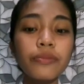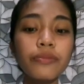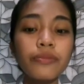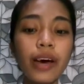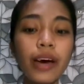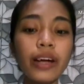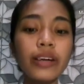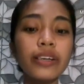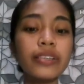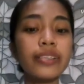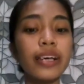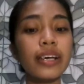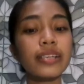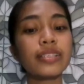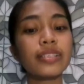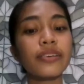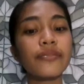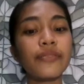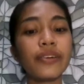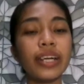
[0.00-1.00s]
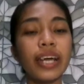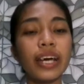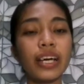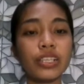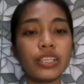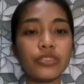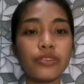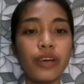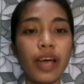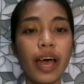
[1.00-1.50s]
viruses have an
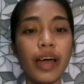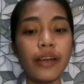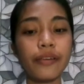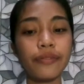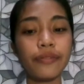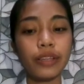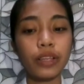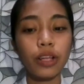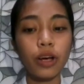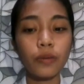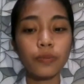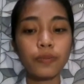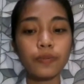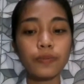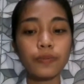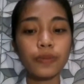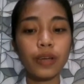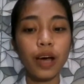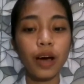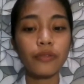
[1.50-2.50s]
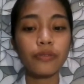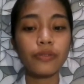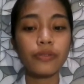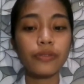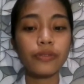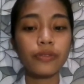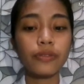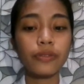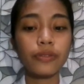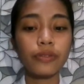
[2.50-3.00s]
extra envelope
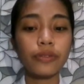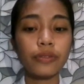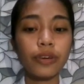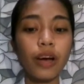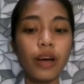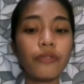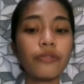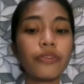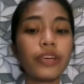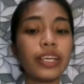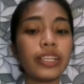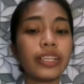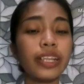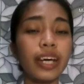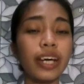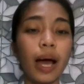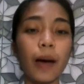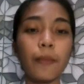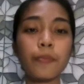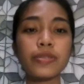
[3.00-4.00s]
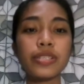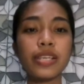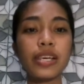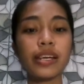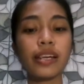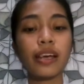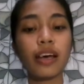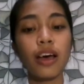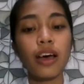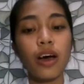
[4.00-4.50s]
covering the
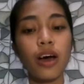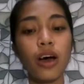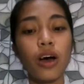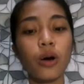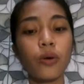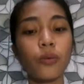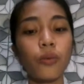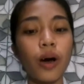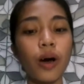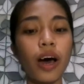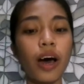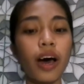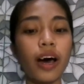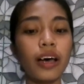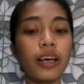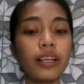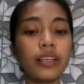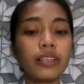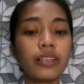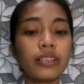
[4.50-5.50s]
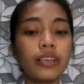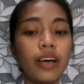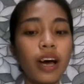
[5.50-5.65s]
capsid. While